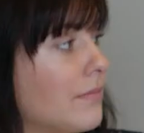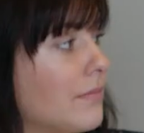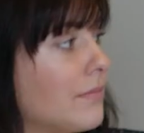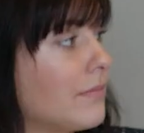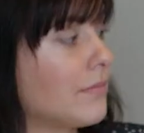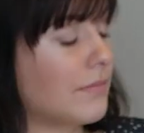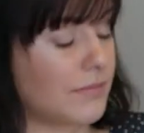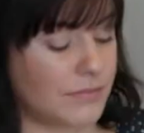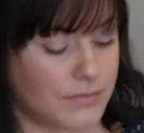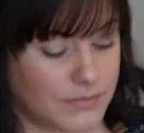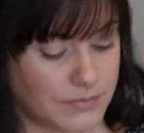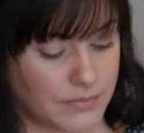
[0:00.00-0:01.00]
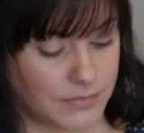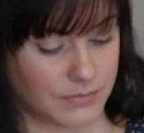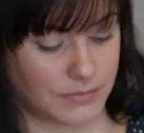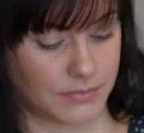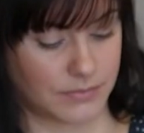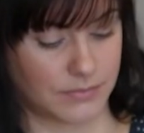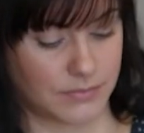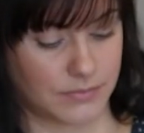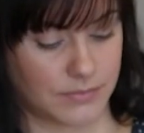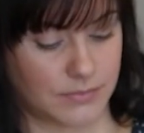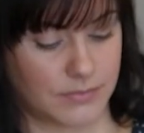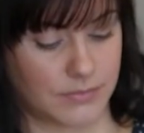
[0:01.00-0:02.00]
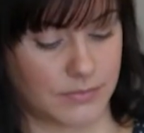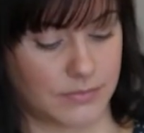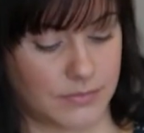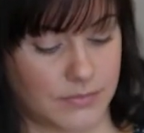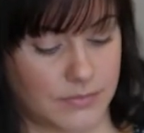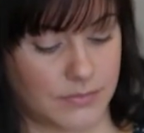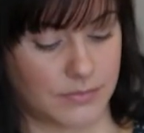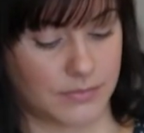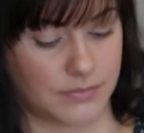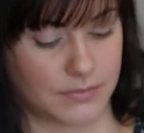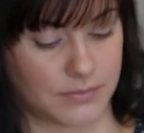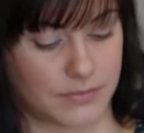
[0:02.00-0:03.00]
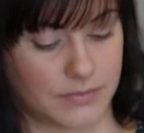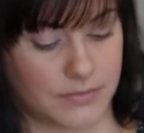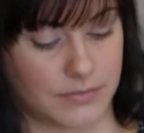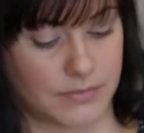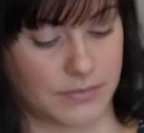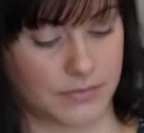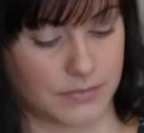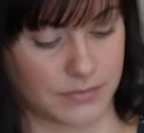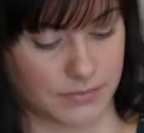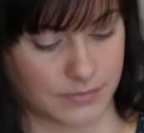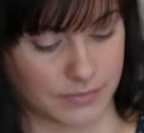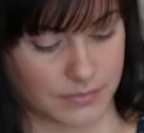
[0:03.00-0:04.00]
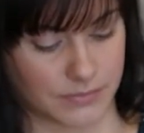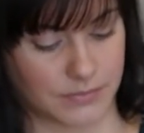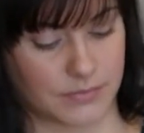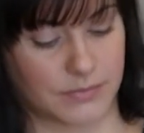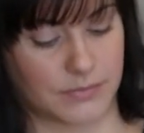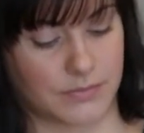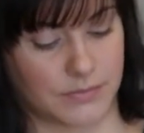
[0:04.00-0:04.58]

(not speaking)